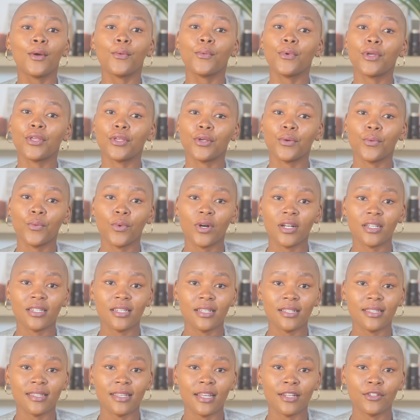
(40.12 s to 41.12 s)
When you want
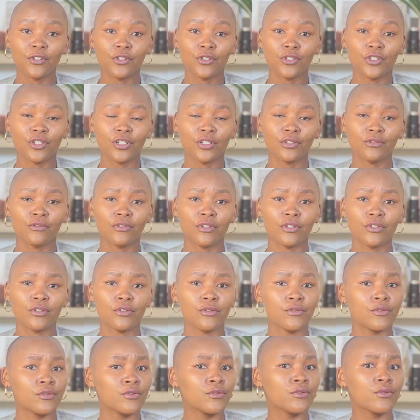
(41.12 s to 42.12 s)
to send your children
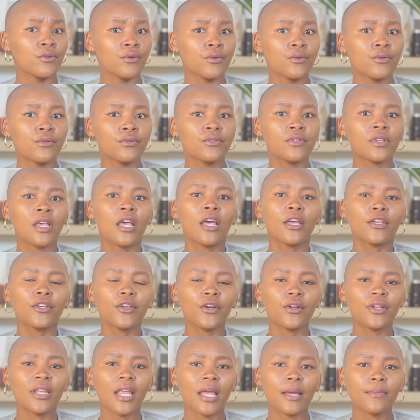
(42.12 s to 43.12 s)
to zoos,
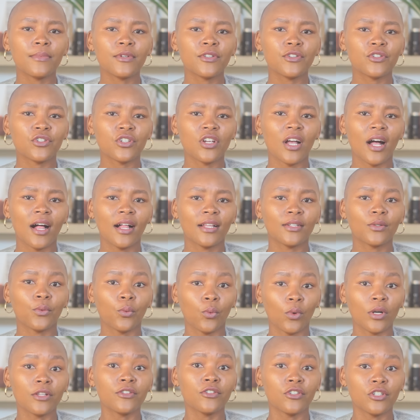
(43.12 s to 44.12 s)
your neighbor's child
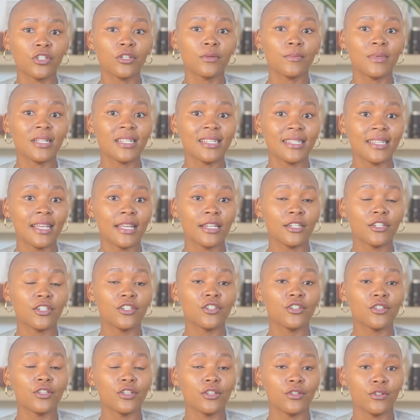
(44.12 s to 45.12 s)
wants to be sent
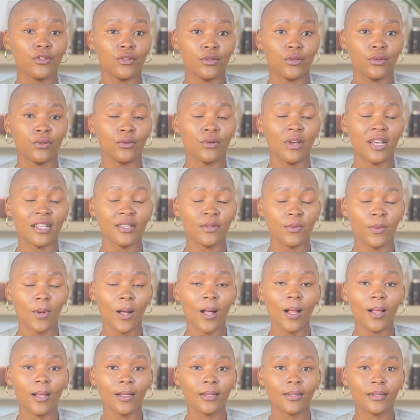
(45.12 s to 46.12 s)
to the zoo as
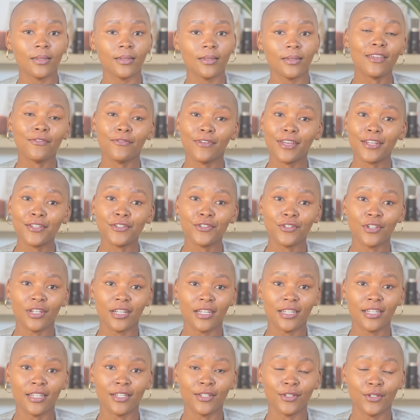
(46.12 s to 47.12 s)
well.
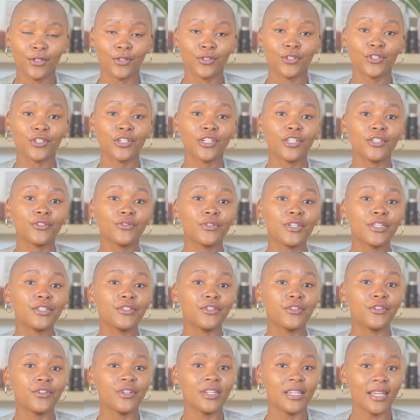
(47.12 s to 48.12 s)
Eventually, your children
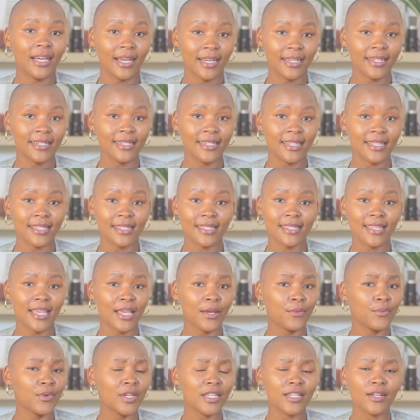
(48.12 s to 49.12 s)
unite and say,
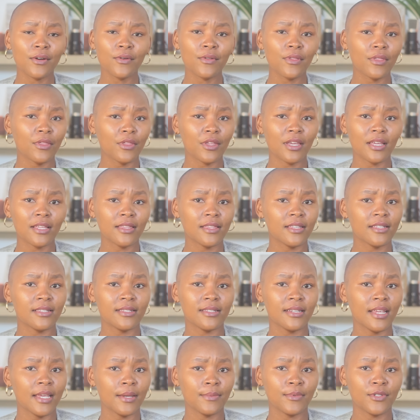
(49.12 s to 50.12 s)
"We don't think this
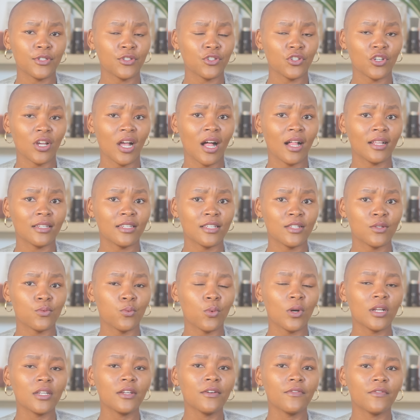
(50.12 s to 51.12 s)
neighbor's child is
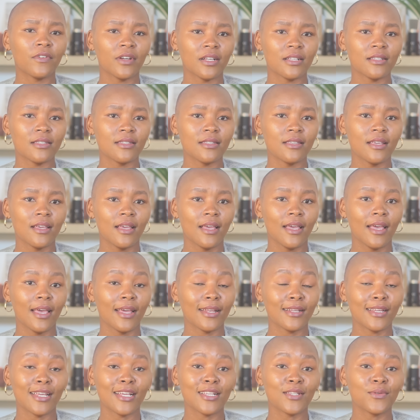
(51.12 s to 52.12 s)
one of us."
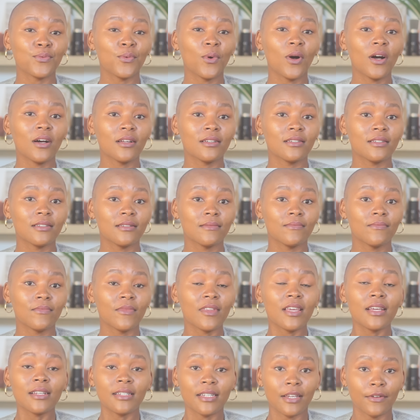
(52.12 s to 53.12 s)
And guess what?
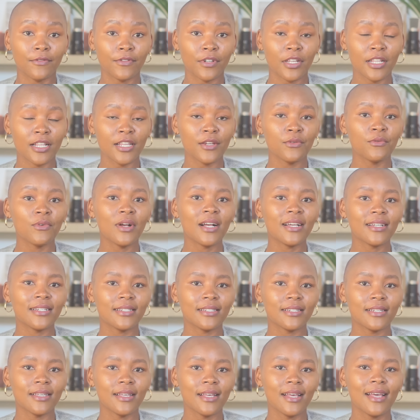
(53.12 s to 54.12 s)
They're definitely
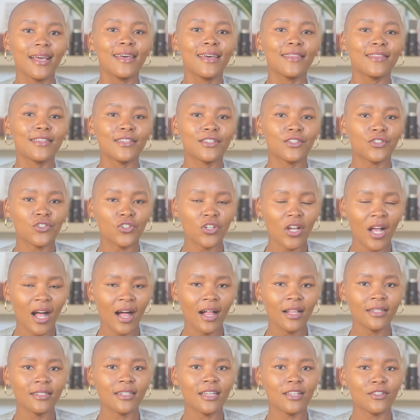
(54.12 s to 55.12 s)
right. This
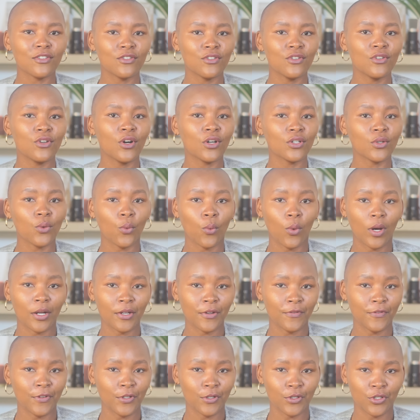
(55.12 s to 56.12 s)
child is not one
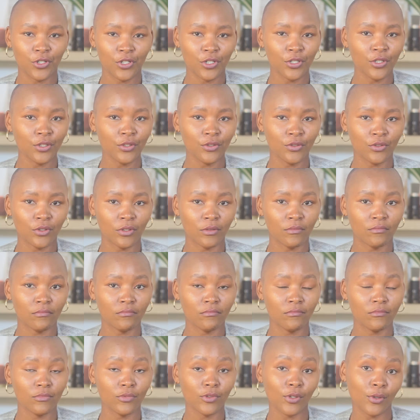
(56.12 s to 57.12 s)
of your children.
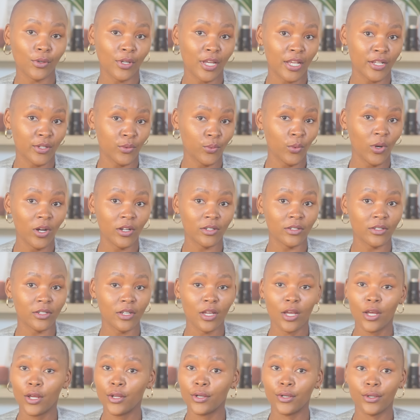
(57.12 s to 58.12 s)
So guess what?
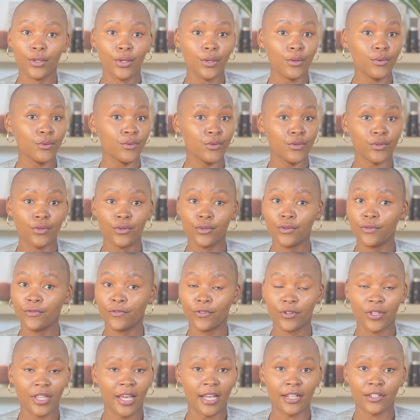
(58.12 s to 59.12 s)
No zoo
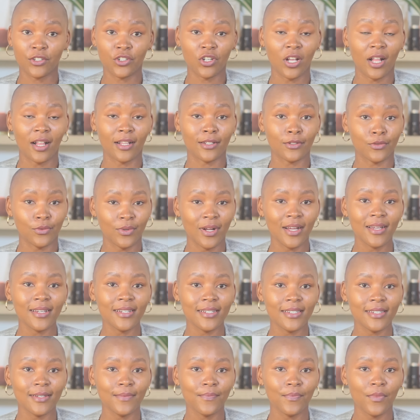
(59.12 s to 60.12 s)
for that child,
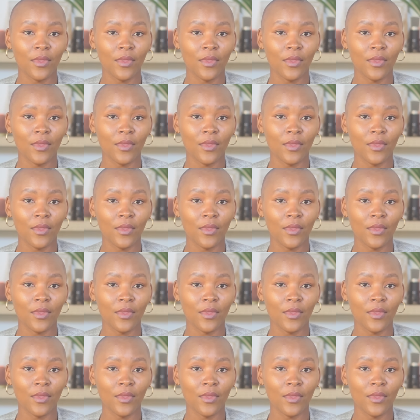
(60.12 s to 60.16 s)
right?